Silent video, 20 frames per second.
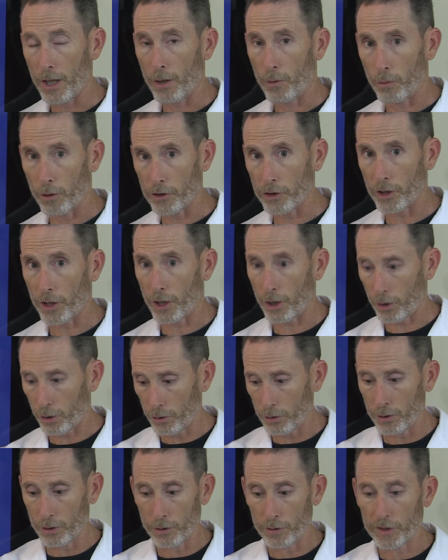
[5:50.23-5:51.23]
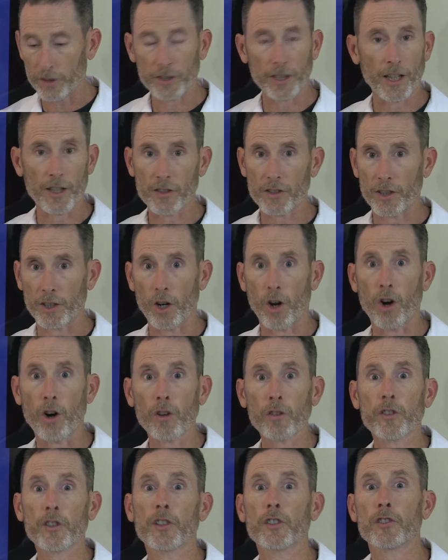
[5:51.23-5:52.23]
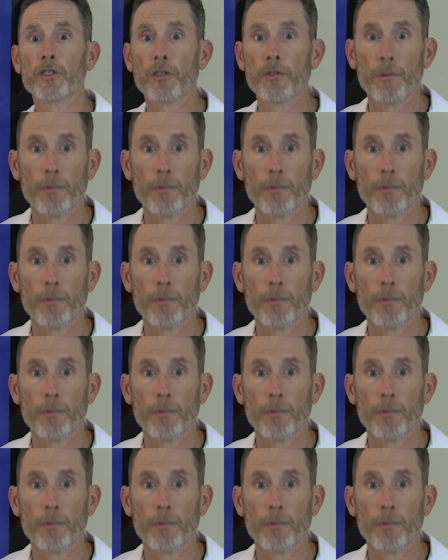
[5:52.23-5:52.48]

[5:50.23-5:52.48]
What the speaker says: which includes testing all 6 of